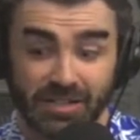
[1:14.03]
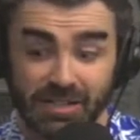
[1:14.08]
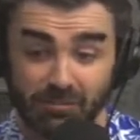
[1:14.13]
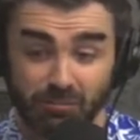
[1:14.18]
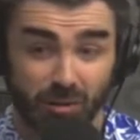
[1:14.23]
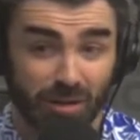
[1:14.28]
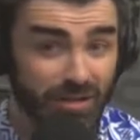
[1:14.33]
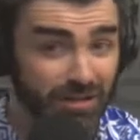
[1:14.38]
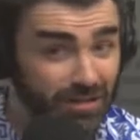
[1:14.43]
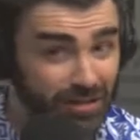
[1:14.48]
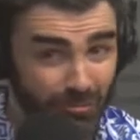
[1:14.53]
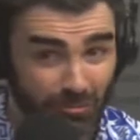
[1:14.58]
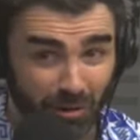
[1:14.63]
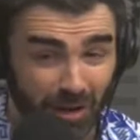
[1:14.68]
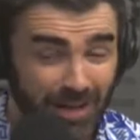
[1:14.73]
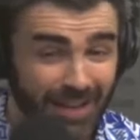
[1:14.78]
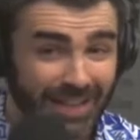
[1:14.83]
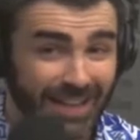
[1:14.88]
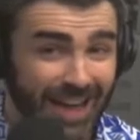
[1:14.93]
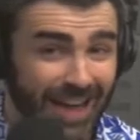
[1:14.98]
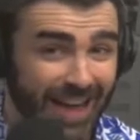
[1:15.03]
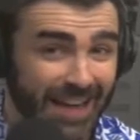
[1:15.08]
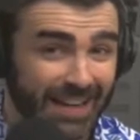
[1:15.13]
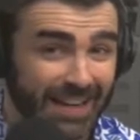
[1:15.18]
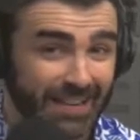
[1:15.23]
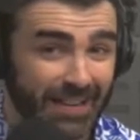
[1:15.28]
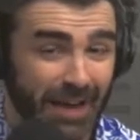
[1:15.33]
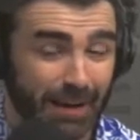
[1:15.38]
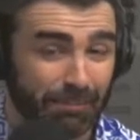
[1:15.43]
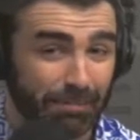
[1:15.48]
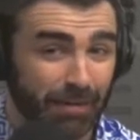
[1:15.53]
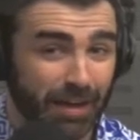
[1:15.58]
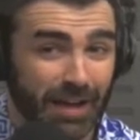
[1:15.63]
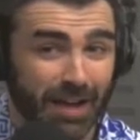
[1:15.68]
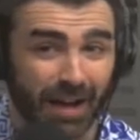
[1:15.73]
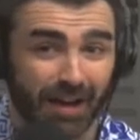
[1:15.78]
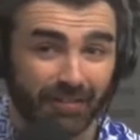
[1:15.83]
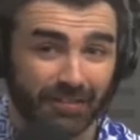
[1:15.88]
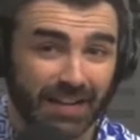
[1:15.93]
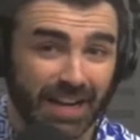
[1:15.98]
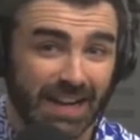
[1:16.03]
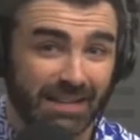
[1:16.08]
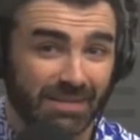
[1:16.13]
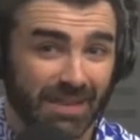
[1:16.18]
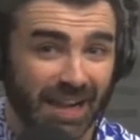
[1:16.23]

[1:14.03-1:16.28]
He was the one guy in that playoff game